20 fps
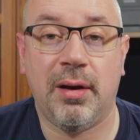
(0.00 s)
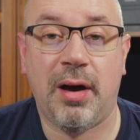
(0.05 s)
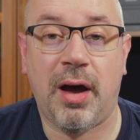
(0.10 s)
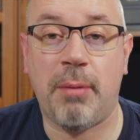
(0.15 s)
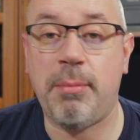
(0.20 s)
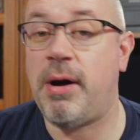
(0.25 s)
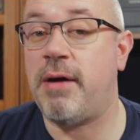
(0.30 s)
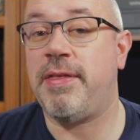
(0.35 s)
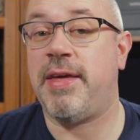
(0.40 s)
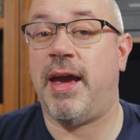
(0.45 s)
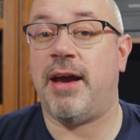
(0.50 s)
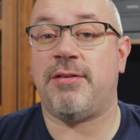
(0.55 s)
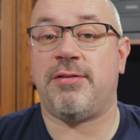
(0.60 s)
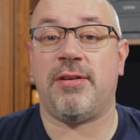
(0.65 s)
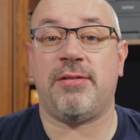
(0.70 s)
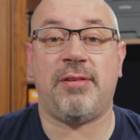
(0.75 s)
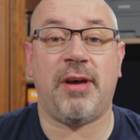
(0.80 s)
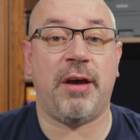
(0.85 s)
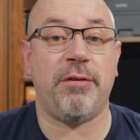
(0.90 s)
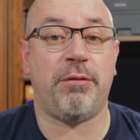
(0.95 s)
Among the
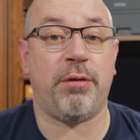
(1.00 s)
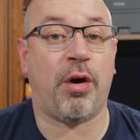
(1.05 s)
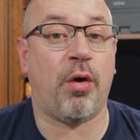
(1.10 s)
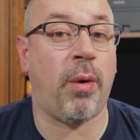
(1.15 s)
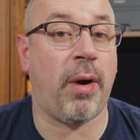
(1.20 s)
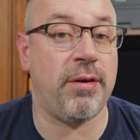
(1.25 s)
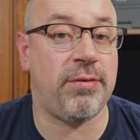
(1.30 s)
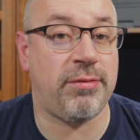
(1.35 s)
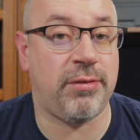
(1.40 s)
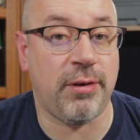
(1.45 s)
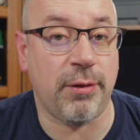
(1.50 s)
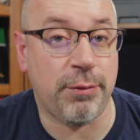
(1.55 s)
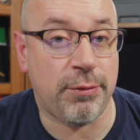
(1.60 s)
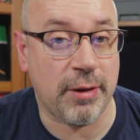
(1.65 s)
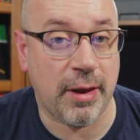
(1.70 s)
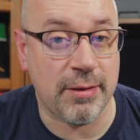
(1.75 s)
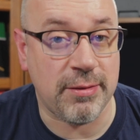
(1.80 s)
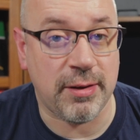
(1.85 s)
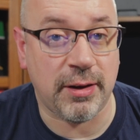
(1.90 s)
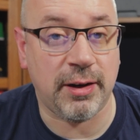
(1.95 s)
exercise requests you've
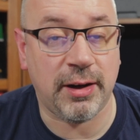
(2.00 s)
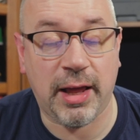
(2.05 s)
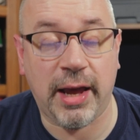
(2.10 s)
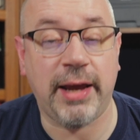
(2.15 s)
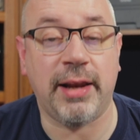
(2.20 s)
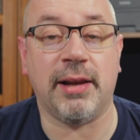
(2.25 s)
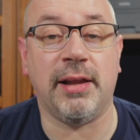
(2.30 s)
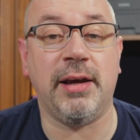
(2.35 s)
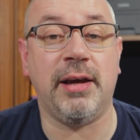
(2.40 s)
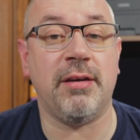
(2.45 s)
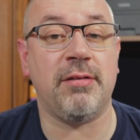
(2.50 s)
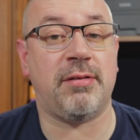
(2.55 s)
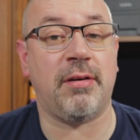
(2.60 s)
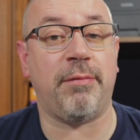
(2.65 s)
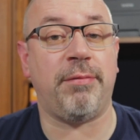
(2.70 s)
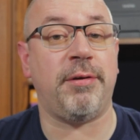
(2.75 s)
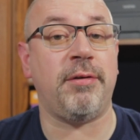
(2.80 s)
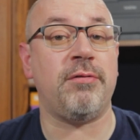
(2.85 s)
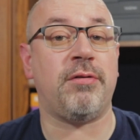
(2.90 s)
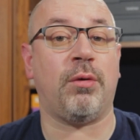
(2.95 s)
sent in lately is something